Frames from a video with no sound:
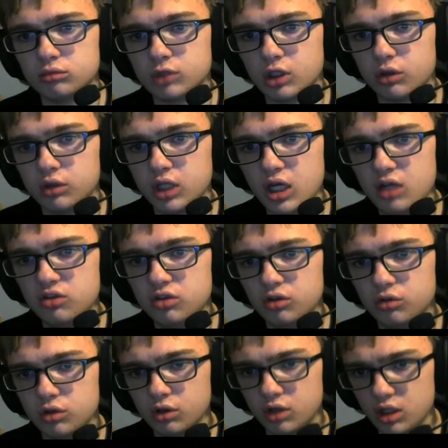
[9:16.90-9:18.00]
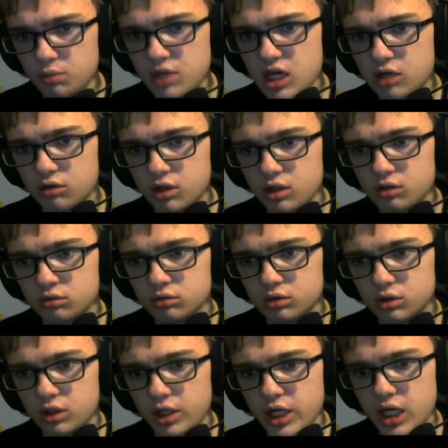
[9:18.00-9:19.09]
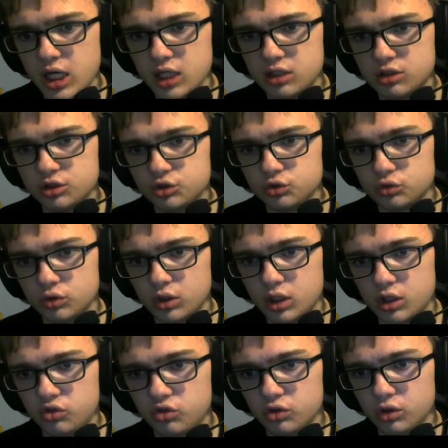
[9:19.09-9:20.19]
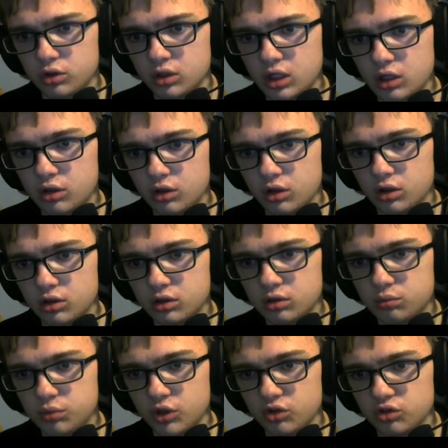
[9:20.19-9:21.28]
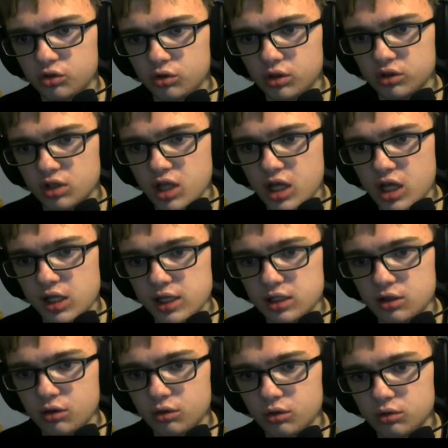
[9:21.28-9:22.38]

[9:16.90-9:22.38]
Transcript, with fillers: Okay, so you're in the bakery, like a certain other person who looks a lot like you,